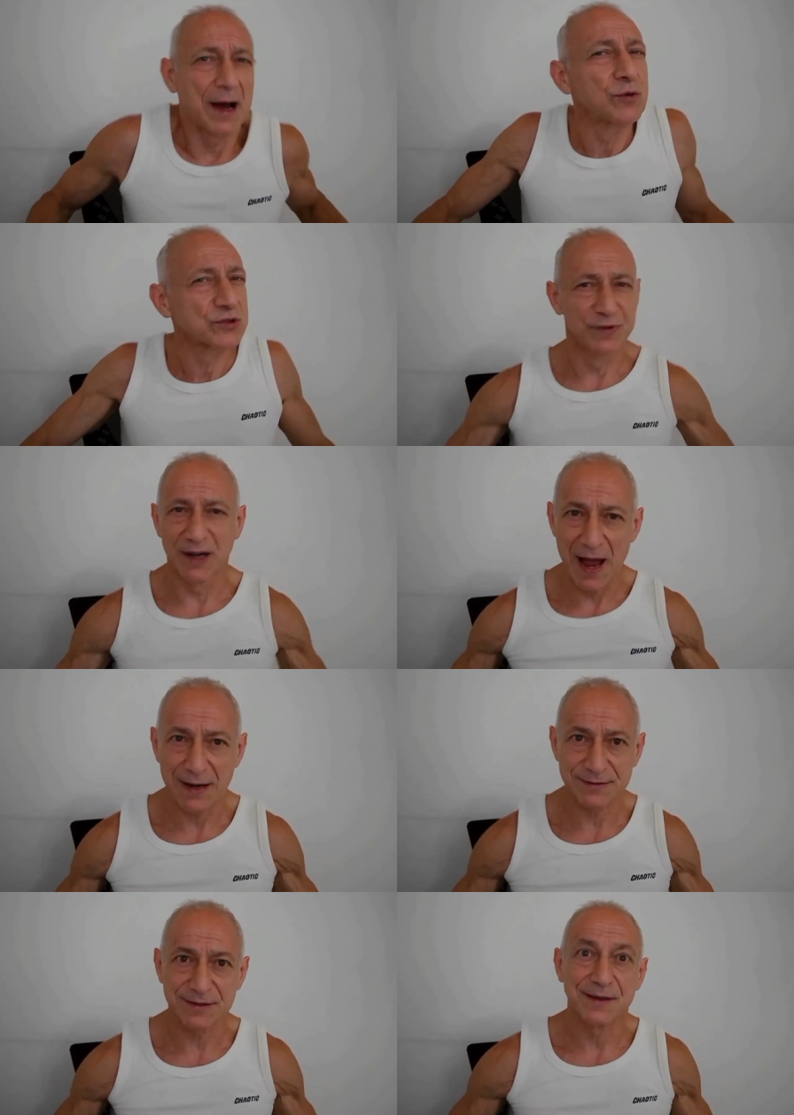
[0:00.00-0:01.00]
I was
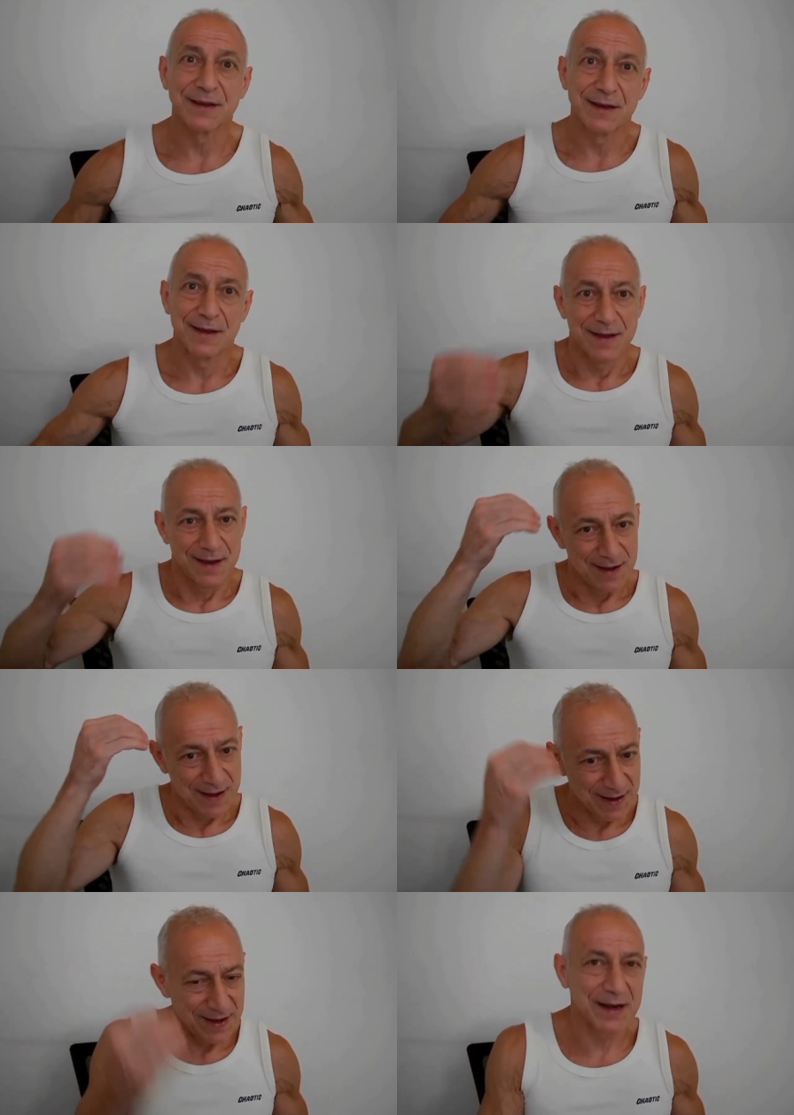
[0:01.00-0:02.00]
relaxed,
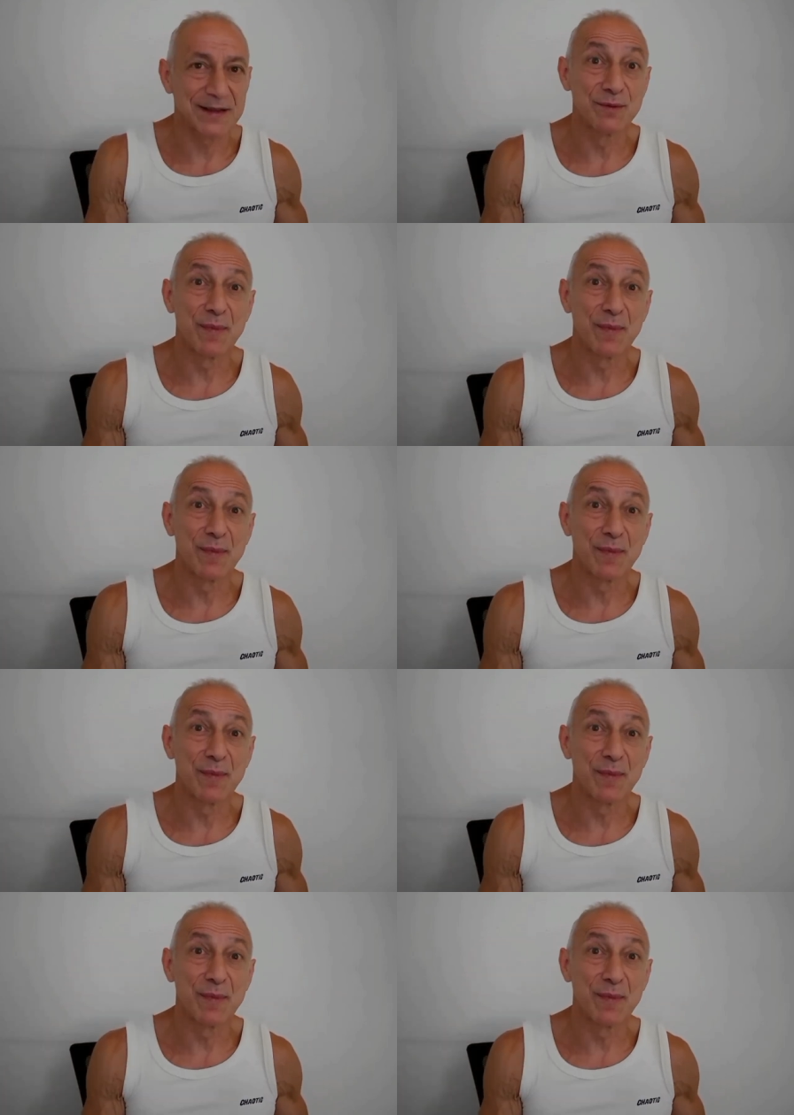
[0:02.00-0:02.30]
and I